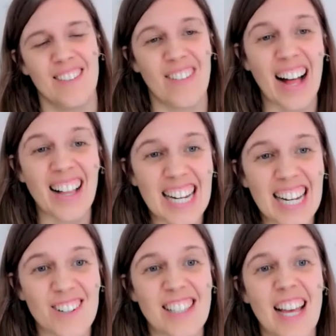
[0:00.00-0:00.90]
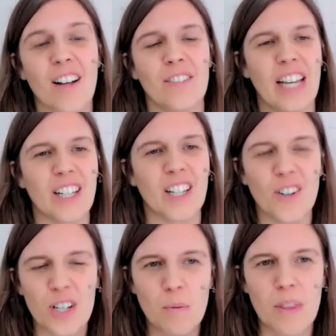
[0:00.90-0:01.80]
validate yourself get
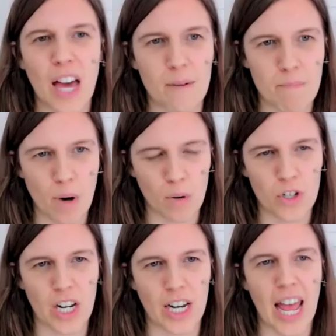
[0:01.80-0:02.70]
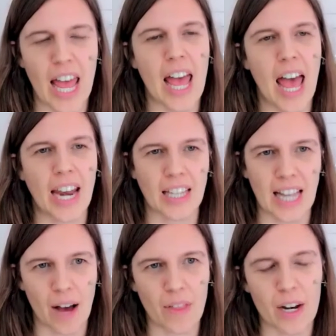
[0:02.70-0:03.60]
curious with that emotion and
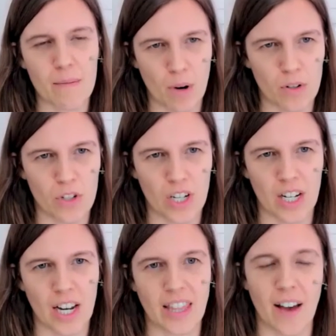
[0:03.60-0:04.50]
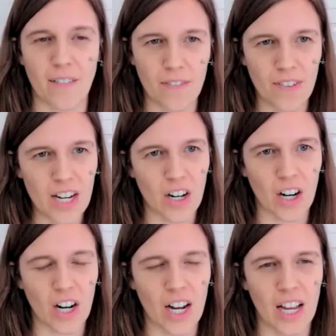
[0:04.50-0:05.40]
allow that emotion and that
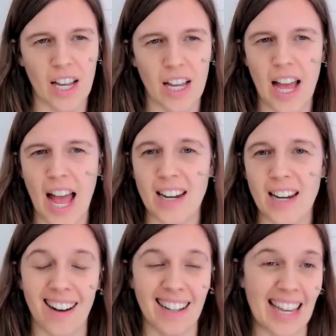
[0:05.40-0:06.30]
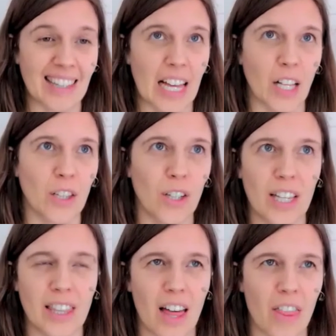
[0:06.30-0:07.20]
fear and again like look
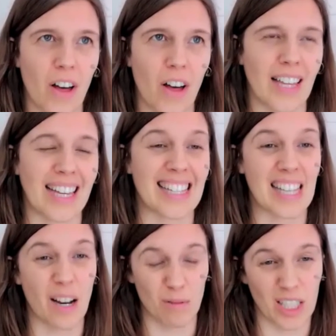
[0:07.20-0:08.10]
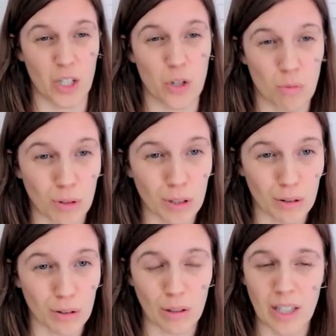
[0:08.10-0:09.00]
at that thought like is that really
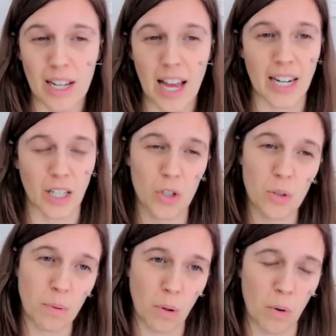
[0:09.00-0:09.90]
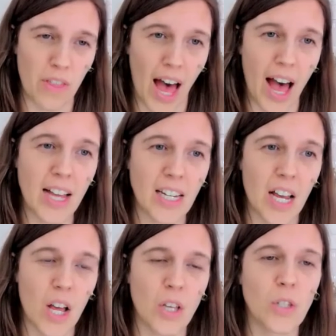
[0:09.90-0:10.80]
true and explore that
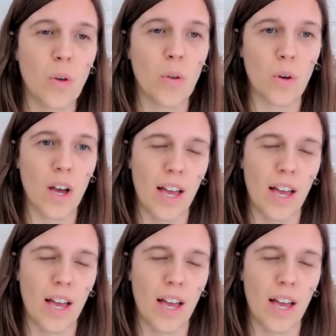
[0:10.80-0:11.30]
so